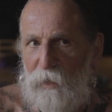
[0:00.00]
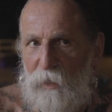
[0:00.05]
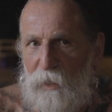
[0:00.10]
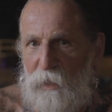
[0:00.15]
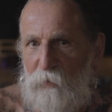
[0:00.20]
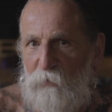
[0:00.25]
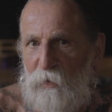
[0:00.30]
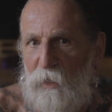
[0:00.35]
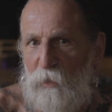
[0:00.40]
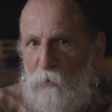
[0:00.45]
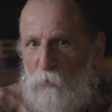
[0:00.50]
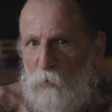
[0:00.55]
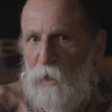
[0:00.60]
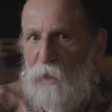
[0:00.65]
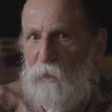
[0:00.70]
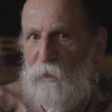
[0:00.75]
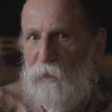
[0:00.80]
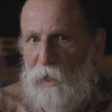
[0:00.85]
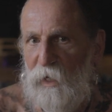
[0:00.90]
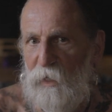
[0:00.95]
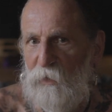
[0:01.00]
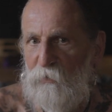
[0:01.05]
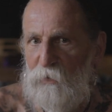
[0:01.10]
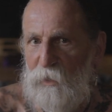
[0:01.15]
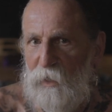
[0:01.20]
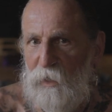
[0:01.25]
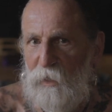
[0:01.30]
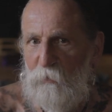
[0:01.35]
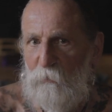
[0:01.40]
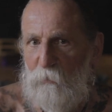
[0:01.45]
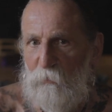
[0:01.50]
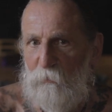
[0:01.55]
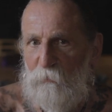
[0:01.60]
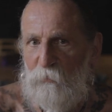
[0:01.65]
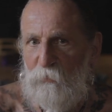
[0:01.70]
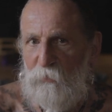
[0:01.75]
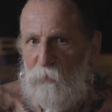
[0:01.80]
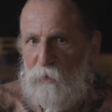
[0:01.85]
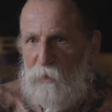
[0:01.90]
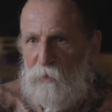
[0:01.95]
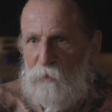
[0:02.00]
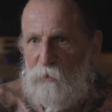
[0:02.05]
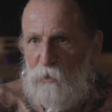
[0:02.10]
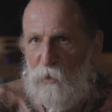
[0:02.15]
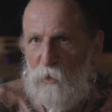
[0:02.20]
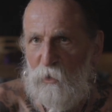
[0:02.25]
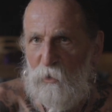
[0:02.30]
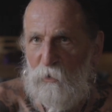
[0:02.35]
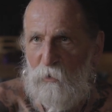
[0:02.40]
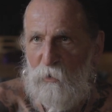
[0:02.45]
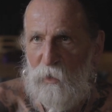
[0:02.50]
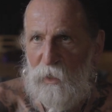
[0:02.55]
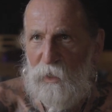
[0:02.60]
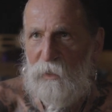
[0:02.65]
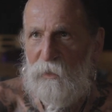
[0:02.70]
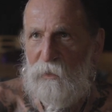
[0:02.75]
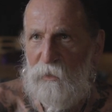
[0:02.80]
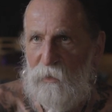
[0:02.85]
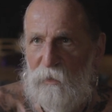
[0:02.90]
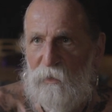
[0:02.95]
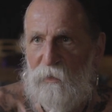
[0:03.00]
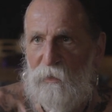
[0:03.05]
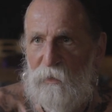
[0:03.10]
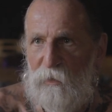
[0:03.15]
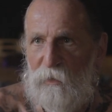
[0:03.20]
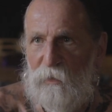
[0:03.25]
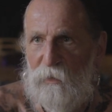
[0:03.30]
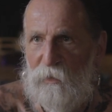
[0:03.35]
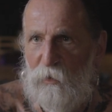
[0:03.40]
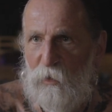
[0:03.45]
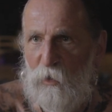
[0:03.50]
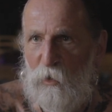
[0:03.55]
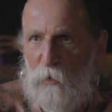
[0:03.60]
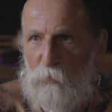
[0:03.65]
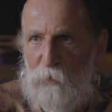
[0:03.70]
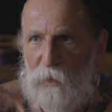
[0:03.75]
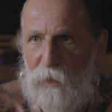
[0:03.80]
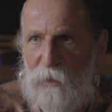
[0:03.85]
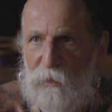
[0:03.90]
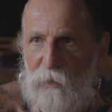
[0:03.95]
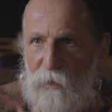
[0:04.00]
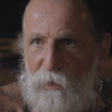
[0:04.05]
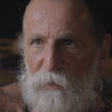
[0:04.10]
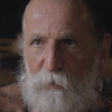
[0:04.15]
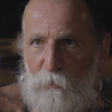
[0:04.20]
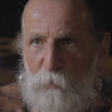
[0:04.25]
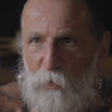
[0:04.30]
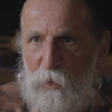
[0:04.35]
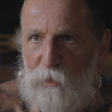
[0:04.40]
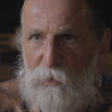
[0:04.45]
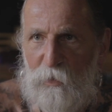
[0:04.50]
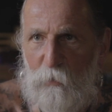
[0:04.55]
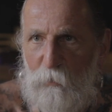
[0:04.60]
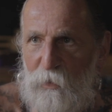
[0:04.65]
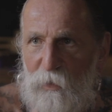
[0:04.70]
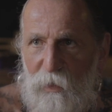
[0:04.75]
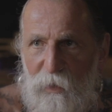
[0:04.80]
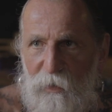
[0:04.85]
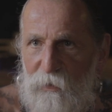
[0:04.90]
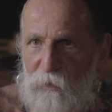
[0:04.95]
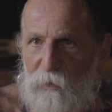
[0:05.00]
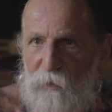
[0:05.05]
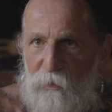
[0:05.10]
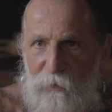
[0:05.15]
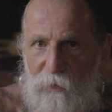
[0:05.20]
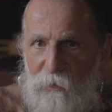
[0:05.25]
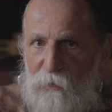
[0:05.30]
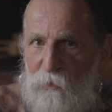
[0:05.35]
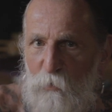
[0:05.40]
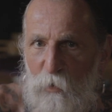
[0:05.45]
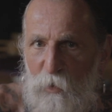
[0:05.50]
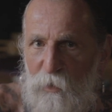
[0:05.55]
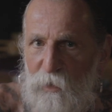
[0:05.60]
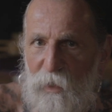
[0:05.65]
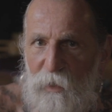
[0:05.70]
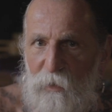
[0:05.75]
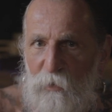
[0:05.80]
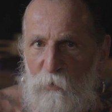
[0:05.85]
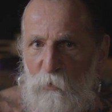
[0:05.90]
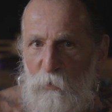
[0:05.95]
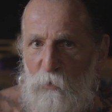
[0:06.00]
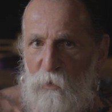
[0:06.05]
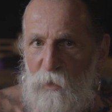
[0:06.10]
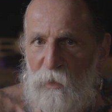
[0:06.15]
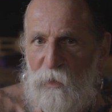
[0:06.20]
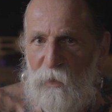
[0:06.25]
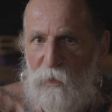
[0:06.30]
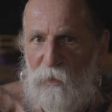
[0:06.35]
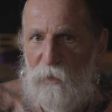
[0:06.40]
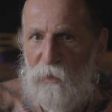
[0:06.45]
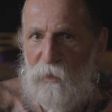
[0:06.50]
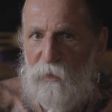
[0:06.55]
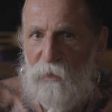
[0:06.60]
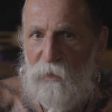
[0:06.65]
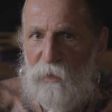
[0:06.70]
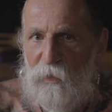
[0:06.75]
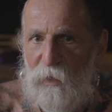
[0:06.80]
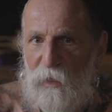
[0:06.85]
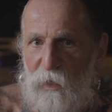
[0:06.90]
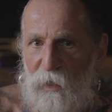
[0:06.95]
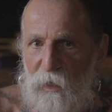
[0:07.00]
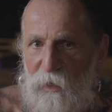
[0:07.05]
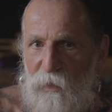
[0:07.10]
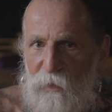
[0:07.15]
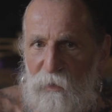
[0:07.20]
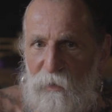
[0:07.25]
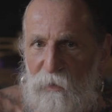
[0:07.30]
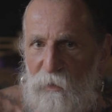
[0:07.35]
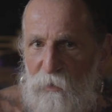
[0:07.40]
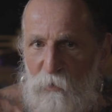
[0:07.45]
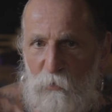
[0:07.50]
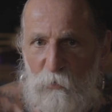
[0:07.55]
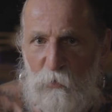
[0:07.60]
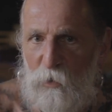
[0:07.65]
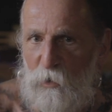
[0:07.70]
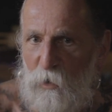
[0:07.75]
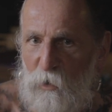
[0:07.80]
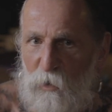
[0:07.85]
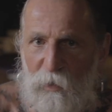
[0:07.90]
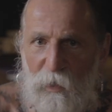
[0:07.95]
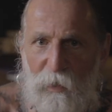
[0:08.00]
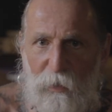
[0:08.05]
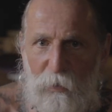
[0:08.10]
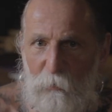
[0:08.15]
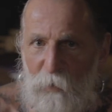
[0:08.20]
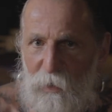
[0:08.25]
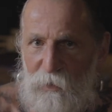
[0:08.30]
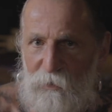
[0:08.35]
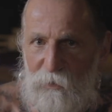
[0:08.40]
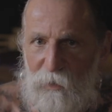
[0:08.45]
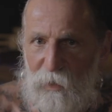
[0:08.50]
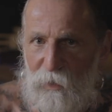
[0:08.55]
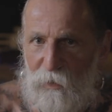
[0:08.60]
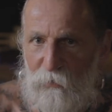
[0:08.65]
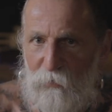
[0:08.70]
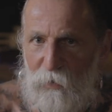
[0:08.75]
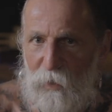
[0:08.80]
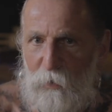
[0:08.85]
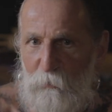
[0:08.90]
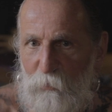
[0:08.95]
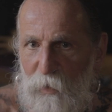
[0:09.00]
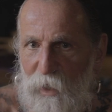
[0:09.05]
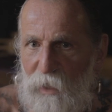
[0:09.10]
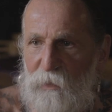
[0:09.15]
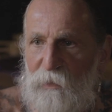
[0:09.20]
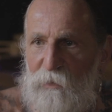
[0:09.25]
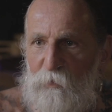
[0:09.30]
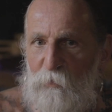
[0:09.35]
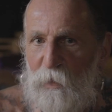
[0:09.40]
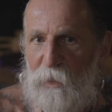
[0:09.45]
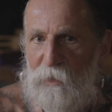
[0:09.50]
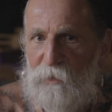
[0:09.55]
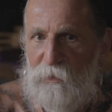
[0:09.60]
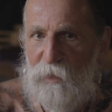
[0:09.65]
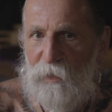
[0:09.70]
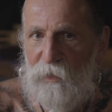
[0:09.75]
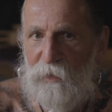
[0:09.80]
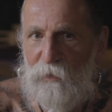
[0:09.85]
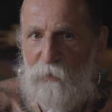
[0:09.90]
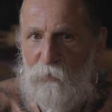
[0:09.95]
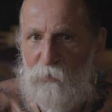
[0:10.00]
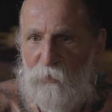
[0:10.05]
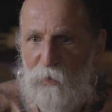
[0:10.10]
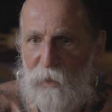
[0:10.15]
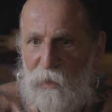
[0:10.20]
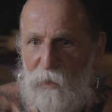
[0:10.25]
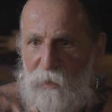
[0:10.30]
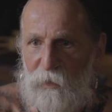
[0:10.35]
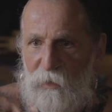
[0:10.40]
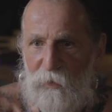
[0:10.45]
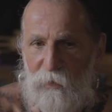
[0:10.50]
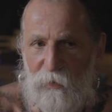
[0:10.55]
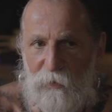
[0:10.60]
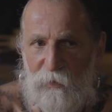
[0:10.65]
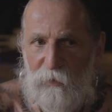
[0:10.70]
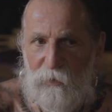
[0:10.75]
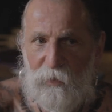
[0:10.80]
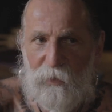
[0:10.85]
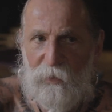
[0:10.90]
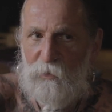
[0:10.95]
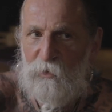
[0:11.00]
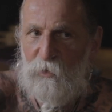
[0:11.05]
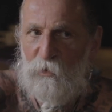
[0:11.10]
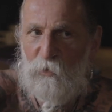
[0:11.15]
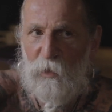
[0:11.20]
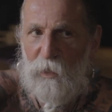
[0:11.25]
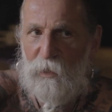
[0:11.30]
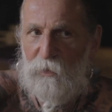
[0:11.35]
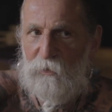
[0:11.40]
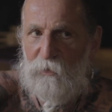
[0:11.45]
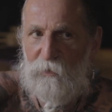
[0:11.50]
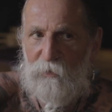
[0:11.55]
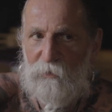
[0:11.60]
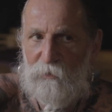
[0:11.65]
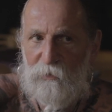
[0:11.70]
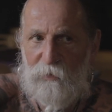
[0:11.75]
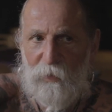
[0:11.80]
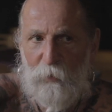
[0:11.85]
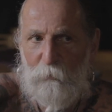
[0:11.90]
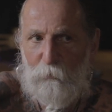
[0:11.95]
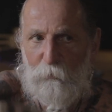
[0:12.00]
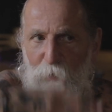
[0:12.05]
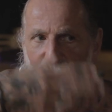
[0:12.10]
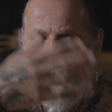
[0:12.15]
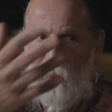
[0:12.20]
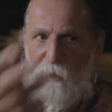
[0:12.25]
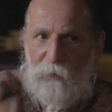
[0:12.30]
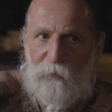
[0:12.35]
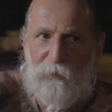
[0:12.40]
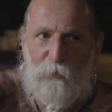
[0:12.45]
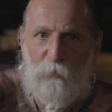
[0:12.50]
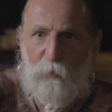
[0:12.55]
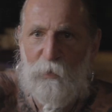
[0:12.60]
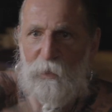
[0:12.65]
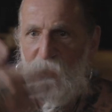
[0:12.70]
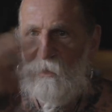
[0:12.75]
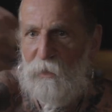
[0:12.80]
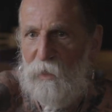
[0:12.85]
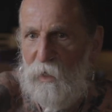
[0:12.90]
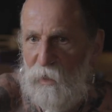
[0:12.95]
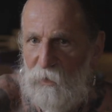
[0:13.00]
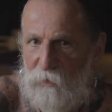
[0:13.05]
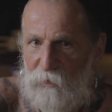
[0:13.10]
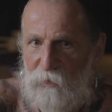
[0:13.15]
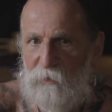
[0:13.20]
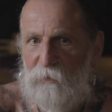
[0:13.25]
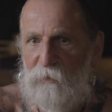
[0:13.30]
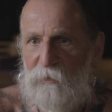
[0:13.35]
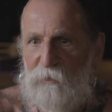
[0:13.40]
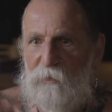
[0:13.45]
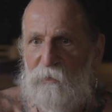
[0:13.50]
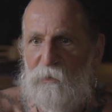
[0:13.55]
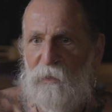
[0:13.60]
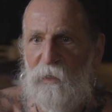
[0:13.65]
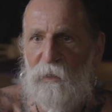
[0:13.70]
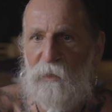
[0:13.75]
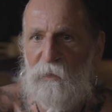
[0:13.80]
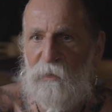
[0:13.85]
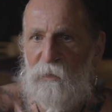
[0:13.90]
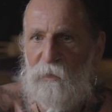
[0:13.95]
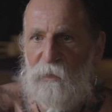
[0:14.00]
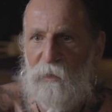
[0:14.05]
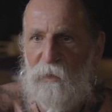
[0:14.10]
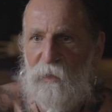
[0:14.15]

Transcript: even in one lifetime. So I hope that it's possible, and this is what I do. I do yoga myself, I practice myself, I teach to others, I practice with the others, and